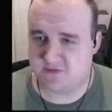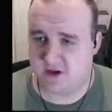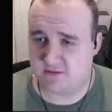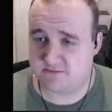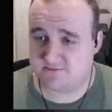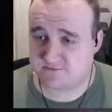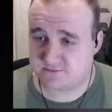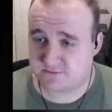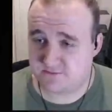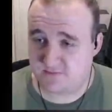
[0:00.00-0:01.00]
gun.
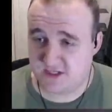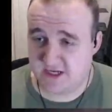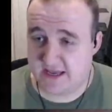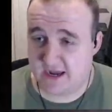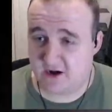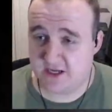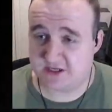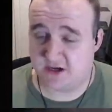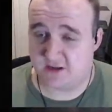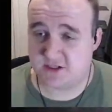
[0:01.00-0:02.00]
Take out his
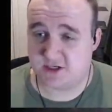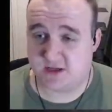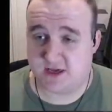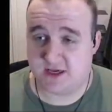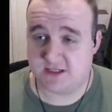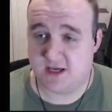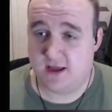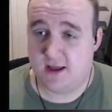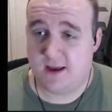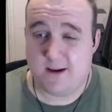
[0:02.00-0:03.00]
gun so that he's
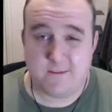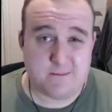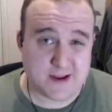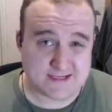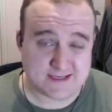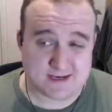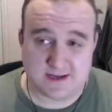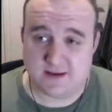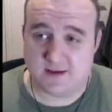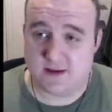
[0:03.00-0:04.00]
basically